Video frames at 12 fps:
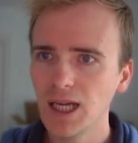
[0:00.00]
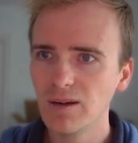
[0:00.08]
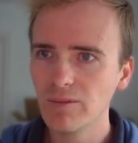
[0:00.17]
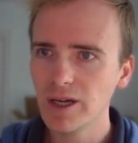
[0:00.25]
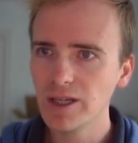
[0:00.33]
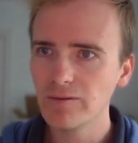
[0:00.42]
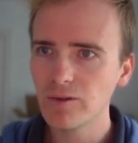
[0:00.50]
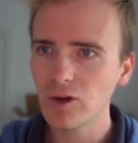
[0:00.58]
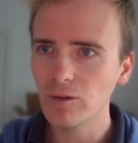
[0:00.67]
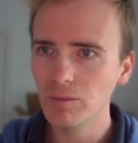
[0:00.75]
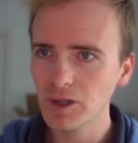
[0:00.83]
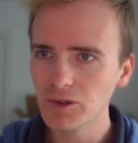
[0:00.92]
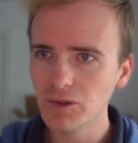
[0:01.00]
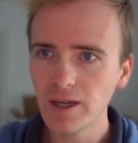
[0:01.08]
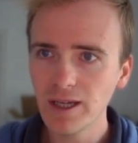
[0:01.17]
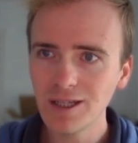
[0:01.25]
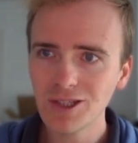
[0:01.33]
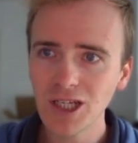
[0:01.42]
and where you've got model
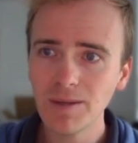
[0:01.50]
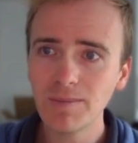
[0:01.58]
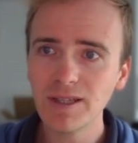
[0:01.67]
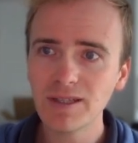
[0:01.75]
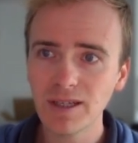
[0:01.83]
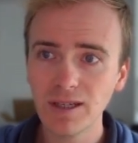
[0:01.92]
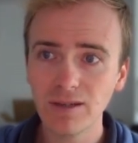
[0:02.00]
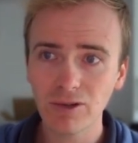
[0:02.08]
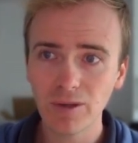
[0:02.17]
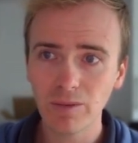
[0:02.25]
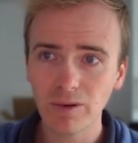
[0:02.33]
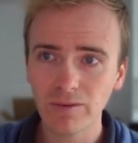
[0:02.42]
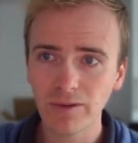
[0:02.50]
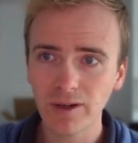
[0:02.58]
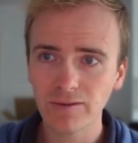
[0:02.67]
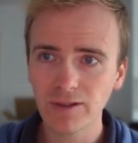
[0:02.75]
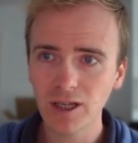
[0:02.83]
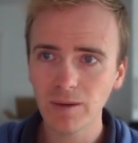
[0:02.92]
here, GPT 3.5
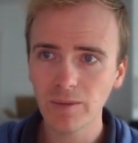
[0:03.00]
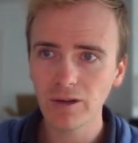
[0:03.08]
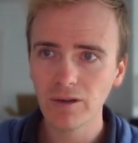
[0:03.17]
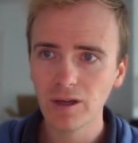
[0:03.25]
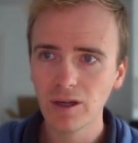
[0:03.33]
Turbo,